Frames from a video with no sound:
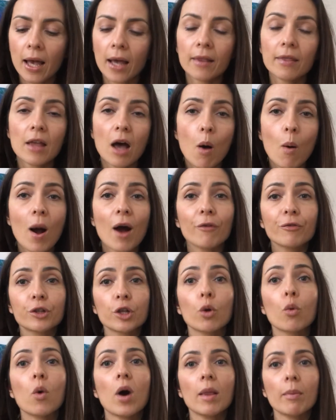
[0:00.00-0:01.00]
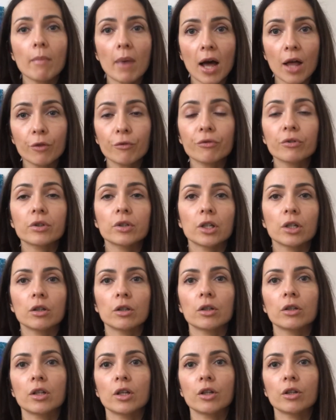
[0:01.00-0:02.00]
And now after 1 month,
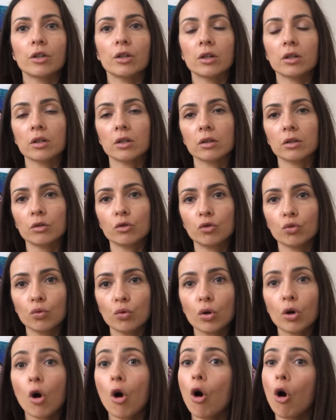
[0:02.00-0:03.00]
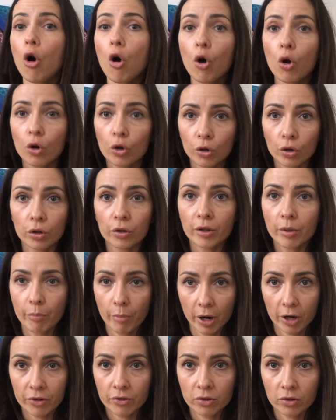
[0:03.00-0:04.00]
they took all the
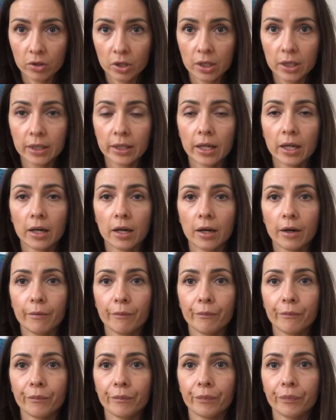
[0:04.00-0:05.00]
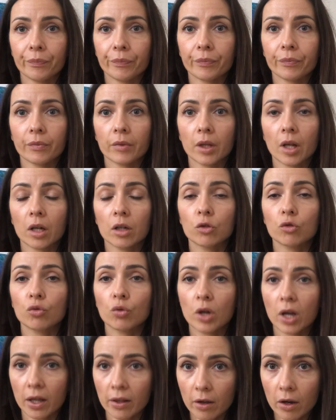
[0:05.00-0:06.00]
personnel
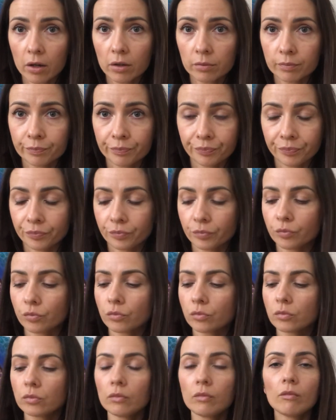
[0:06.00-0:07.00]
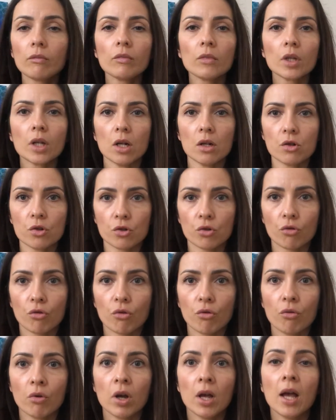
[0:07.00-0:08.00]
together.
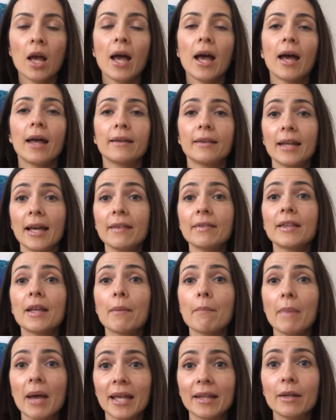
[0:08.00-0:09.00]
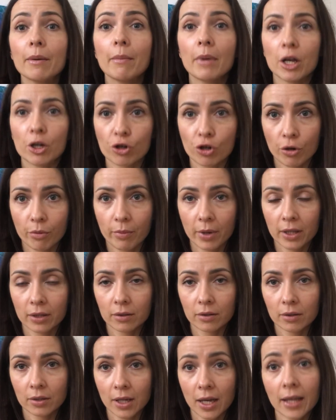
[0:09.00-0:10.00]
So, and then they made the
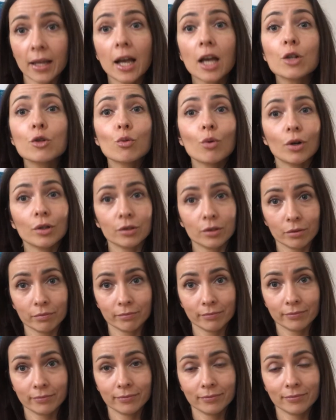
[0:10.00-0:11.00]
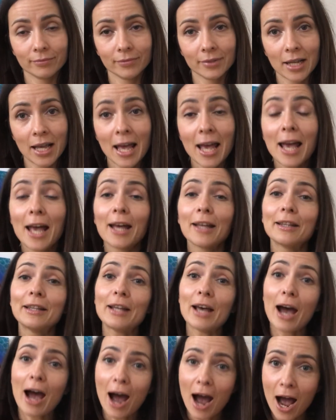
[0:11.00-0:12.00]
measurement. And guess what?
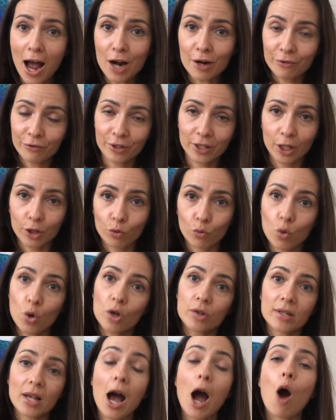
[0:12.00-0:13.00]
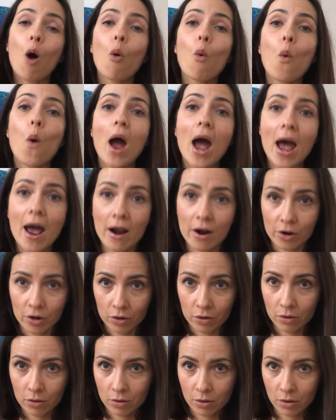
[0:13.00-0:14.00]
The half that was
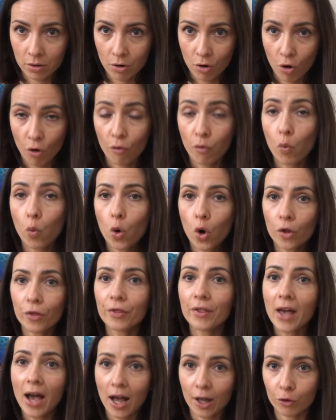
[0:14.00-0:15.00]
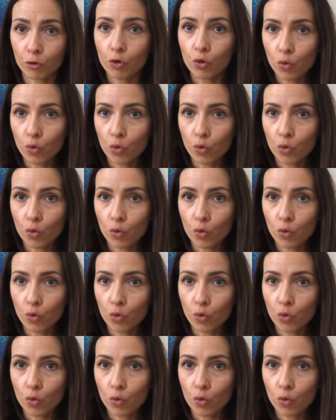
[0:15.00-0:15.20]
aware of what they are